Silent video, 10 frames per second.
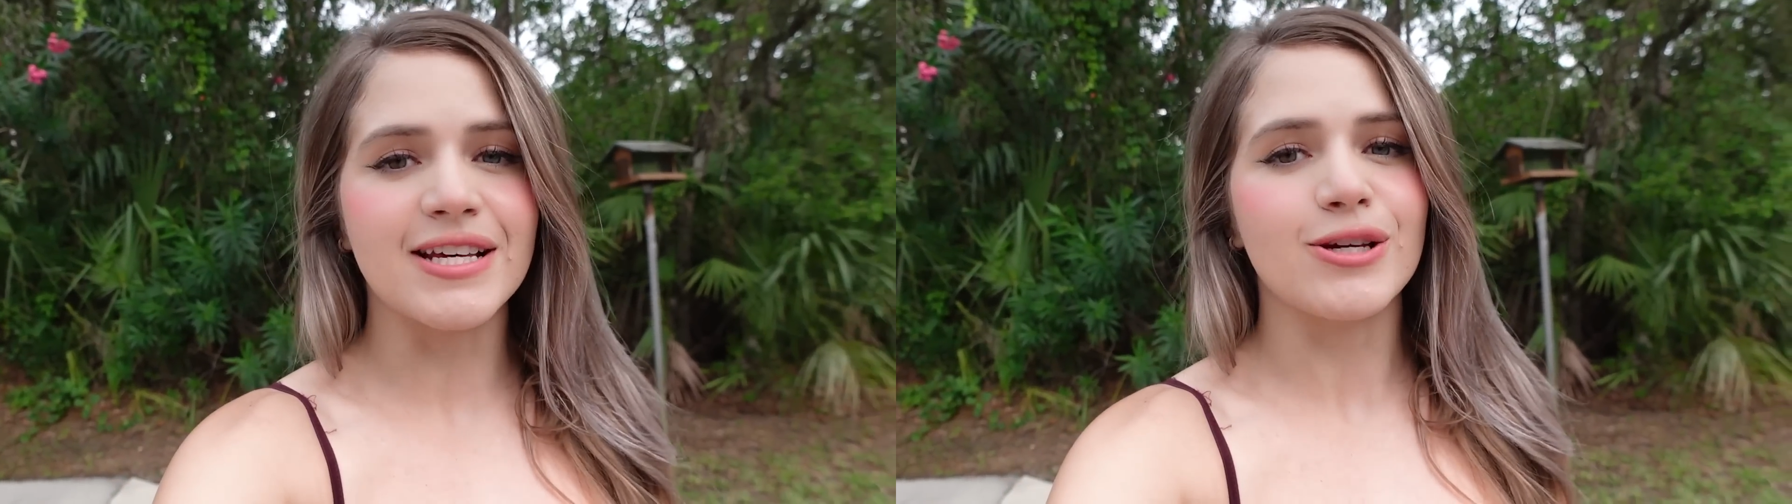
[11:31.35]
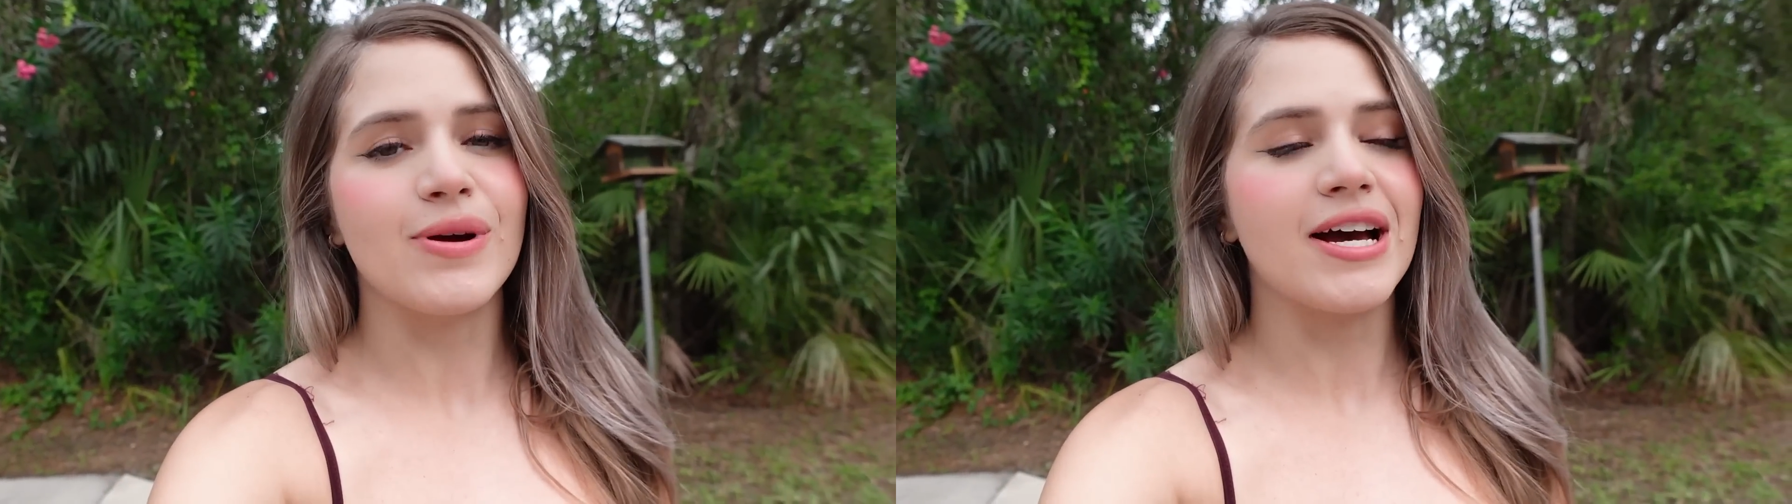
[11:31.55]

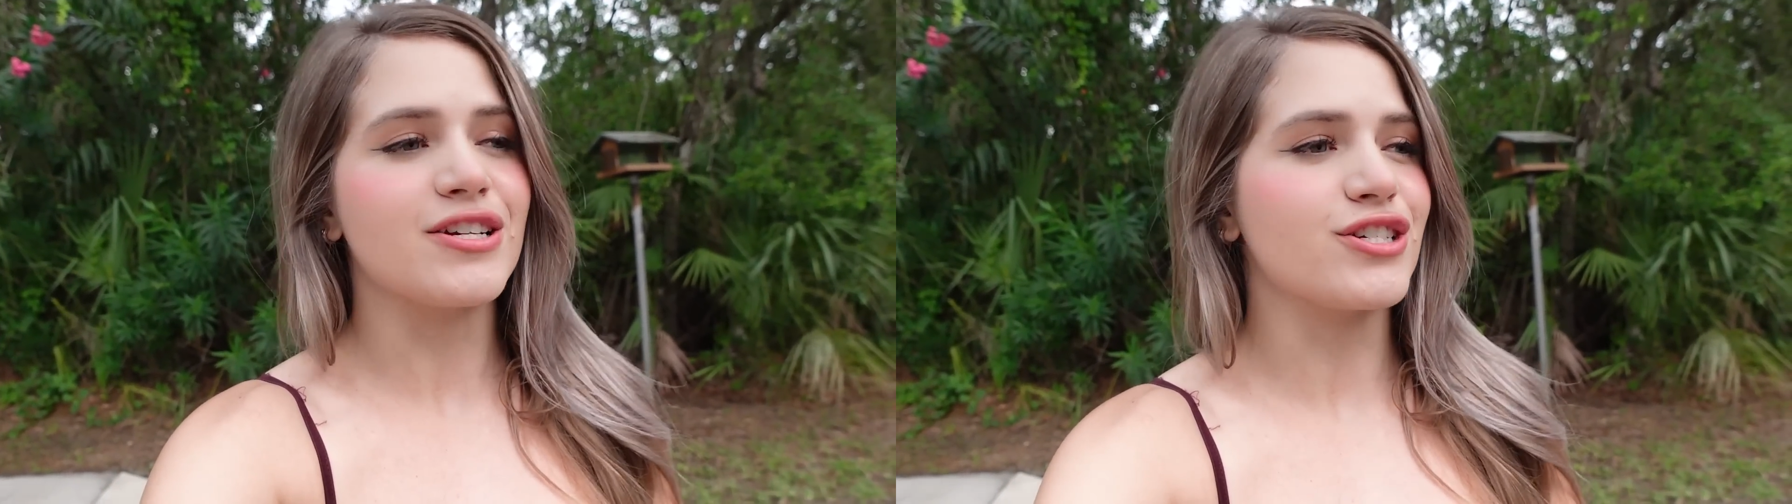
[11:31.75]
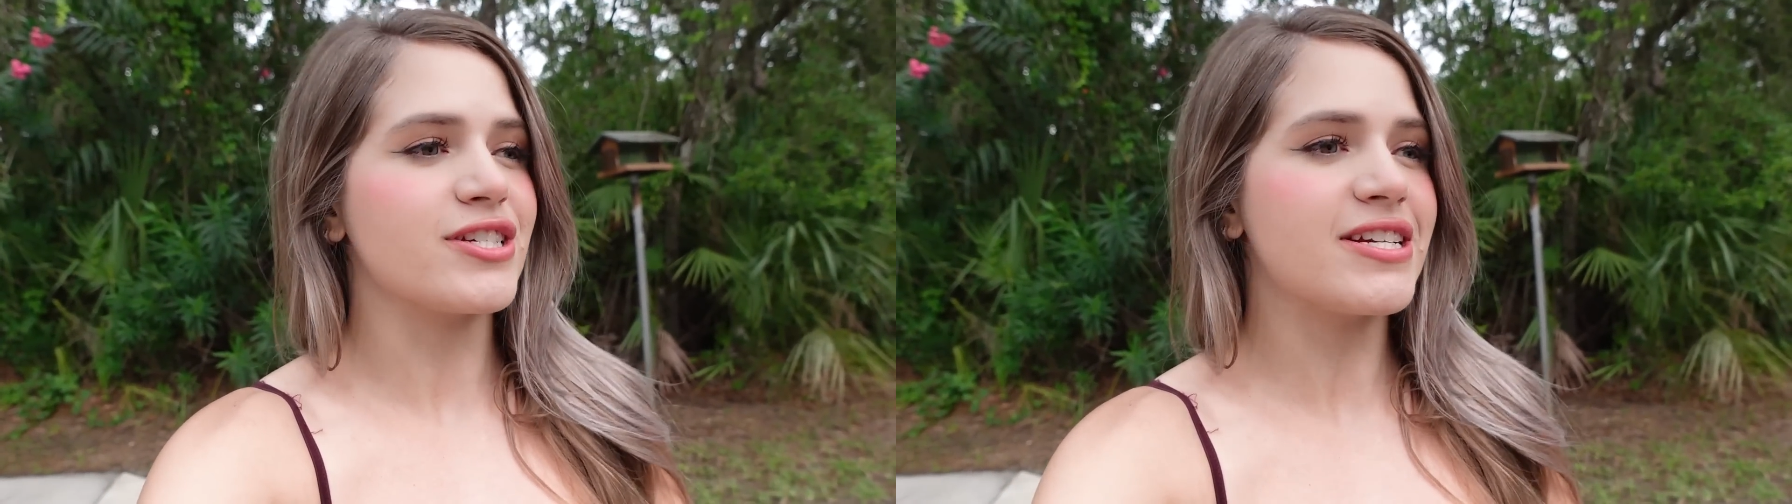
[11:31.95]
that you had
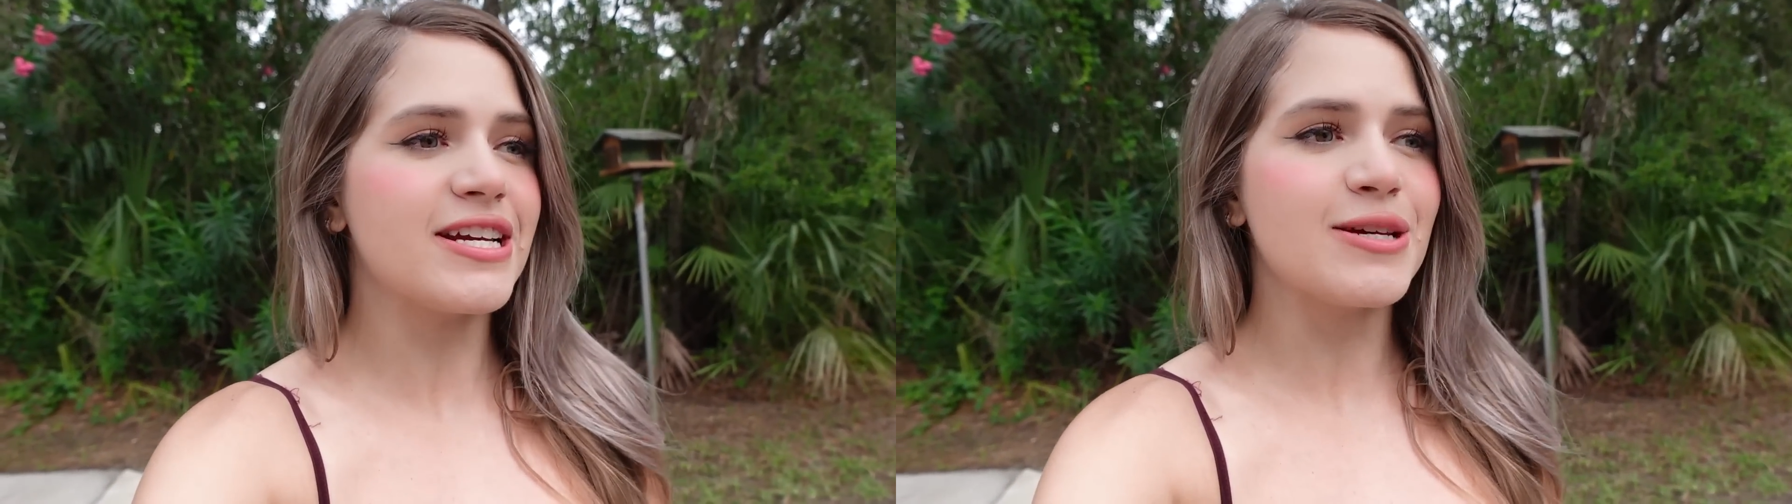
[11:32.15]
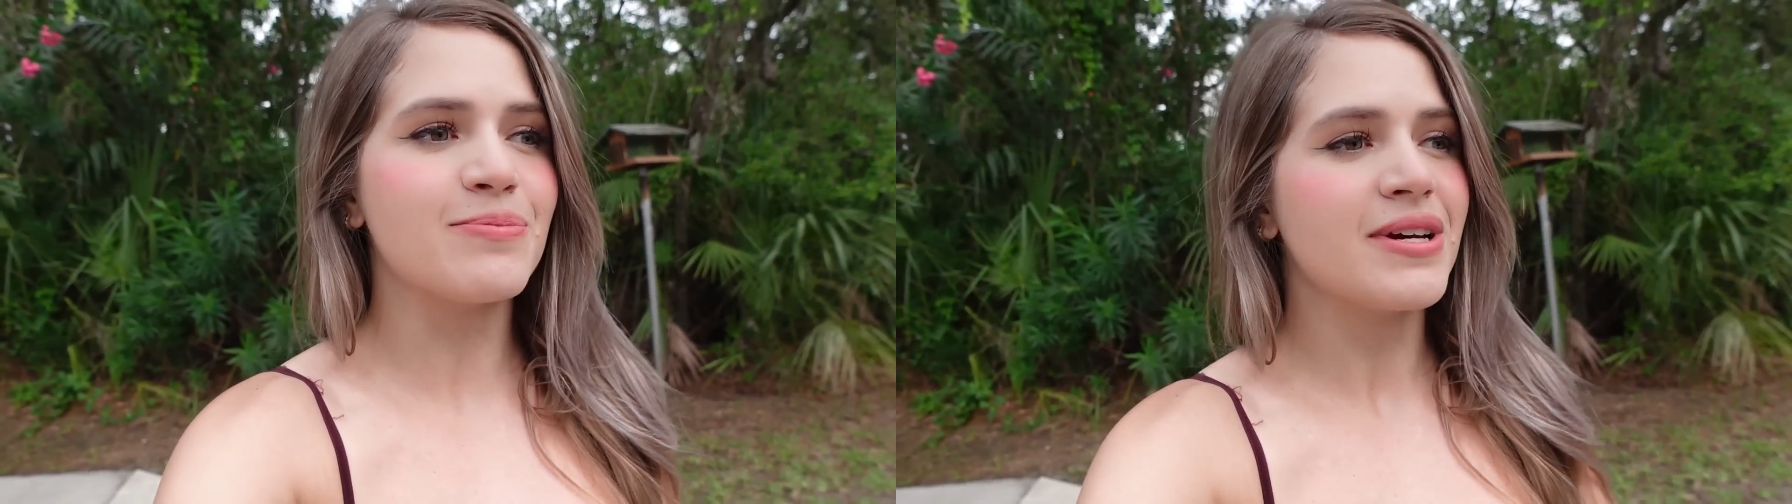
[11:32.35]
to just
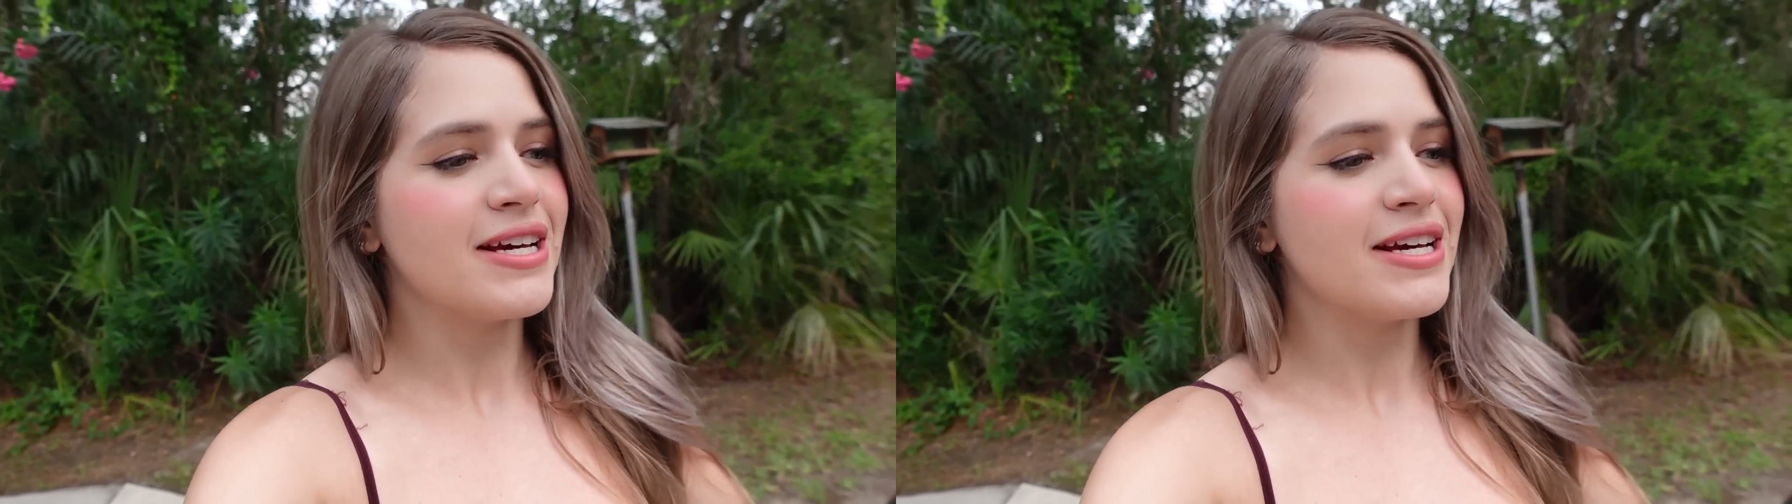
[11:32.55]
keep